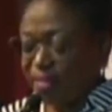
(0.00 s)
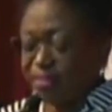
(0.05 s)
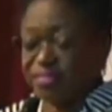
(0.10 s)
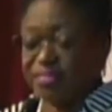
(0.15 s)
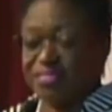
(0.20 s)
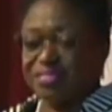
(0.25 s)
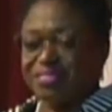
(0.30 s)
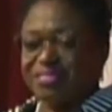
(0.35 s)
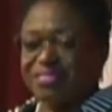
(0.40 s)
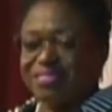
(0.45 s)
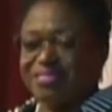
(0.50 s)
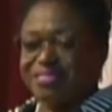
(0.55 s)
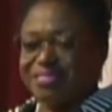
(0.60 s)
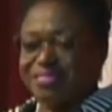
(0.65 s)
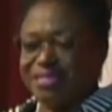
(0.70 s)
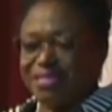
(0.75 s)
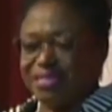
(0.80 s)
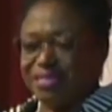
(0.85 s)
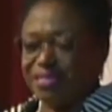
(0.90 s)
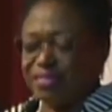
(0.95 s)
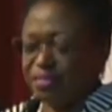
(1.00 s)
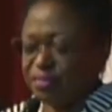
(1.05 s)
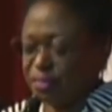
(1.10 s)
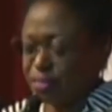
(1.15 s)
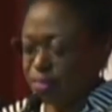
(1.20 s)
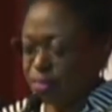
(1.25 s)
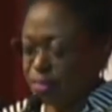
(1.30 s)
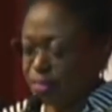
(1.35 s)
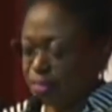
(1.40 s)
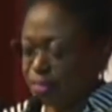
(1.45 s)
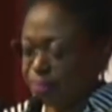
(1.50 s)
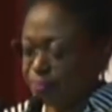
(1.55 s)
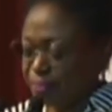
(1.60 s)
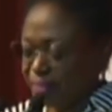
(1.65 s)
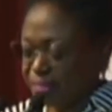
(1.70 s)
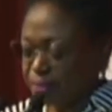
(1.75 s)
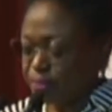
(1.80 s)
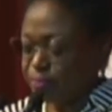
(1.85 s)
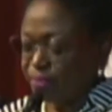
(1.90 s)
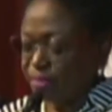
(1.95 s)
sustained
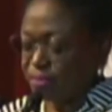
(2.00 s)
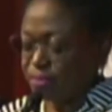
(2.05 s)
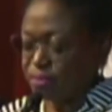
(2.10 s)
commitment,